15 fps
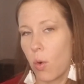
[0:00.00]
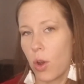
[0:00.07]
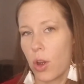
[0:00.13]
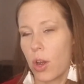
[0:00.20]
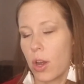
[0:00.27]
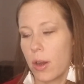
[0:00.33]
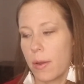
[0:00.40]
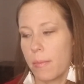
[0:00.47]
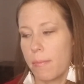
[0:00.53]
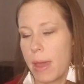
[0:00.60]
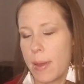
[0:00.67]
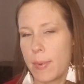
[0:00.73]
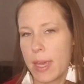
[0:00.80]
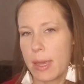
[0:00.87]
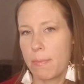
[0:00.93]
or
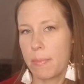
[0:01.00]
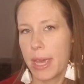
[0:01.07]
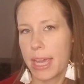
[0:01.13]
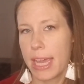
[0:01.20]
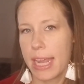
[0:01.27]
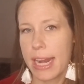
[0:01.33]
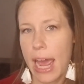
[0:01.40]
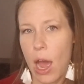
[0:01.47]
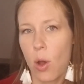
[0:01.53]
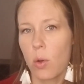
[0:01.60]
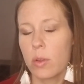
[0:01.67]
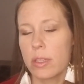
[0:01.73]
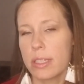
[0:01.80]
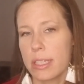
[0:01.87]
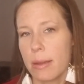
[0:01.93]
maybe picking
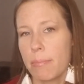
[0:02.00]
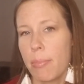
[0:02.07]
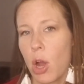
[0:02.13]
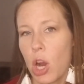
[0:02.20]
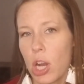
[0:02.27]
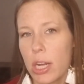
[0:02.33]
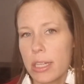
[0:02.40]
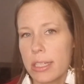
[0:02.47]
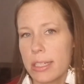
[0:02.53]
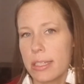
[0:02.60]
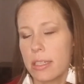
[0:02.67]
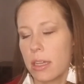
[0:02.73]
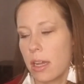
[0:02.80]
out some parts